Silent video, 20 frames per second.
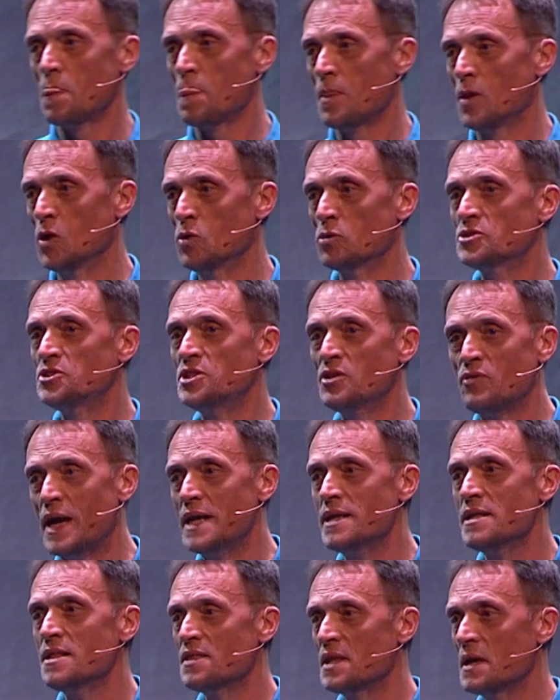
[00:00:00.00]
looks, if
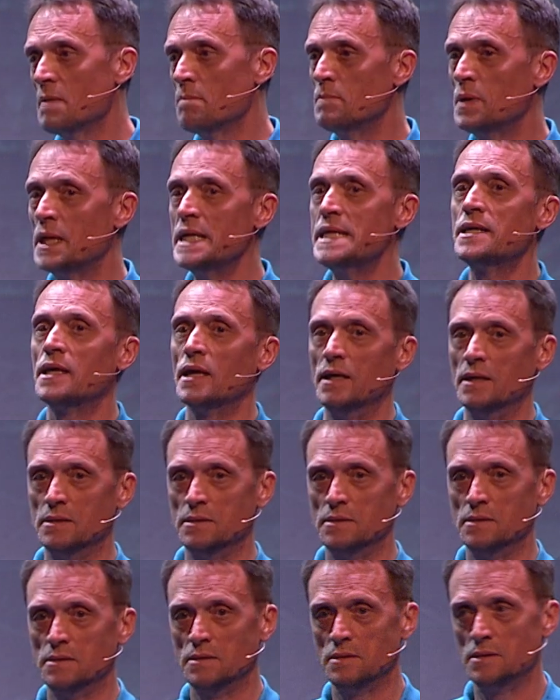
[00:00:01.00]
anything, bleaker.
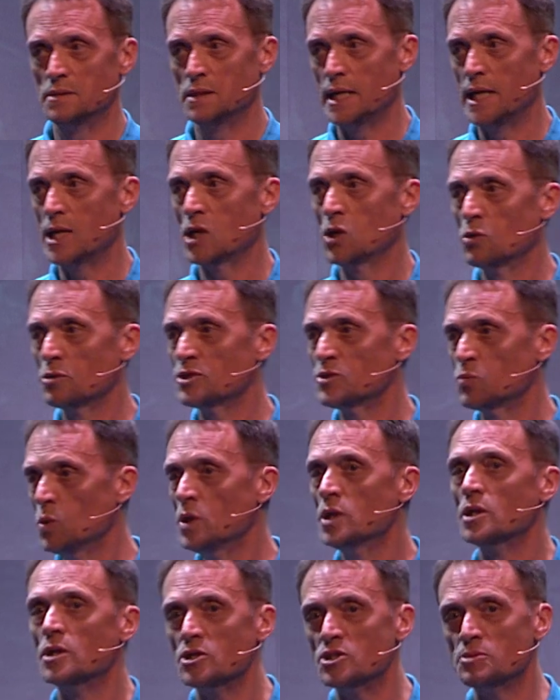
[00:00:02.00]
It looks
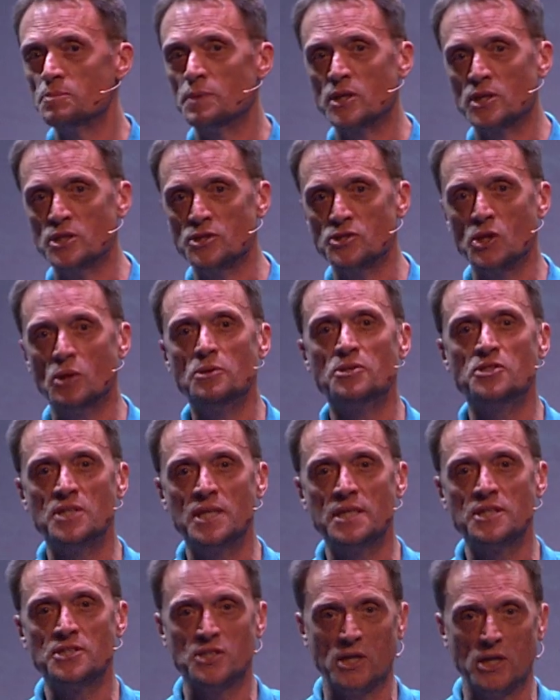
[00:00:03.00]
worse because those
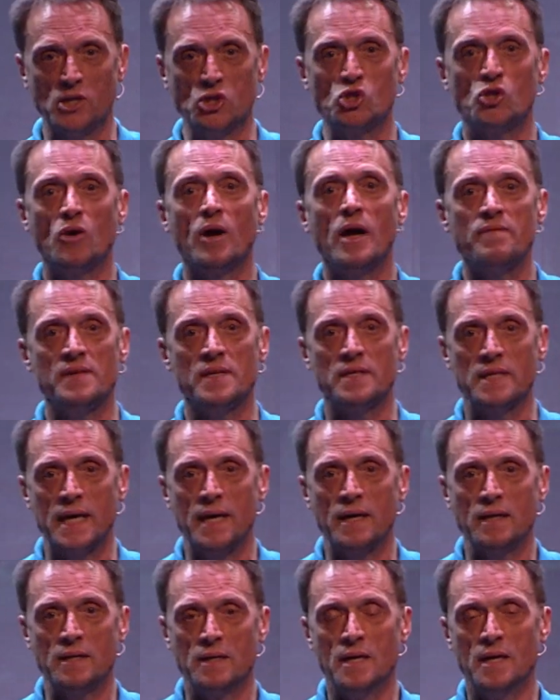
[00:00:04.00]
things that are driving
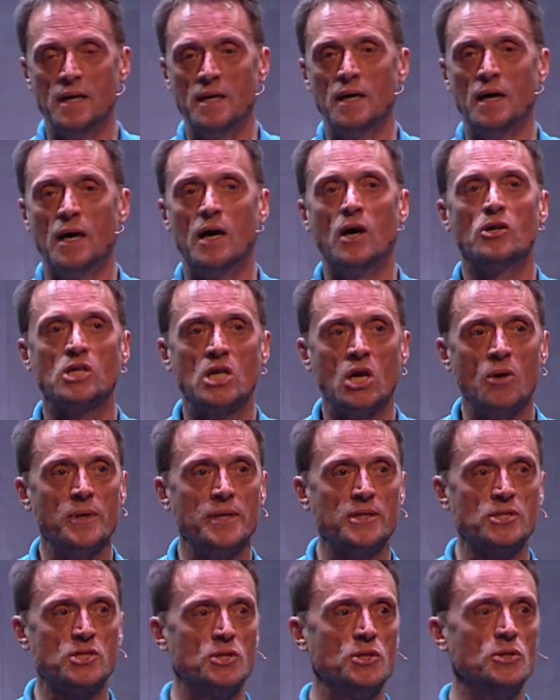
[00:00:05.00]
that are
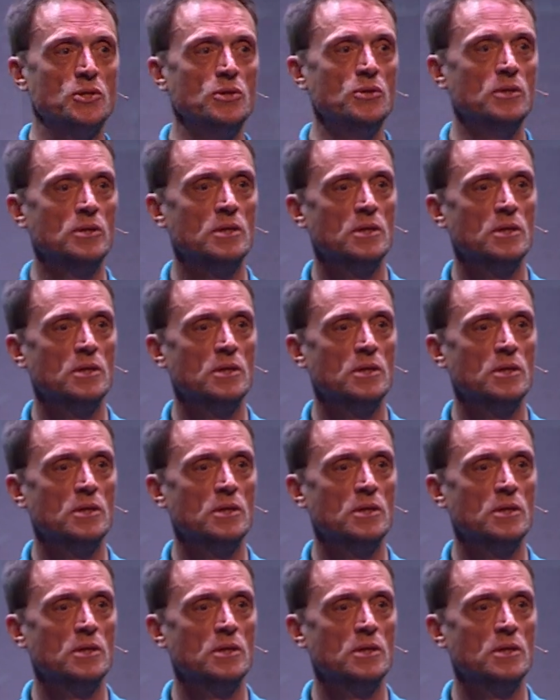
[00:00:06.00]
going to